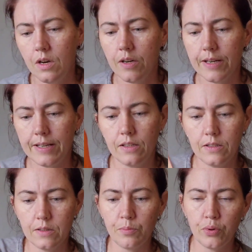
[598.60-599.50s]
All right,
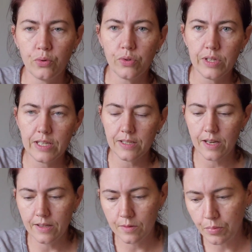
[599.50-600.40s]
Let's pull these
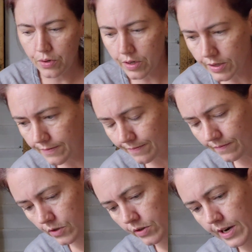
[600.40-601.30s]
guys apart
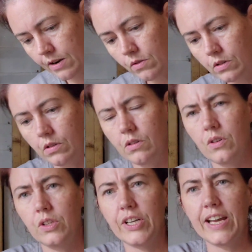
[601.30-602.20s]
or out.
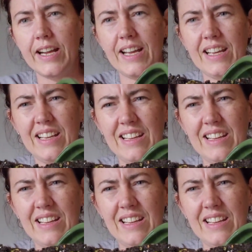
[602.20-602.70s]
Oh, look at it.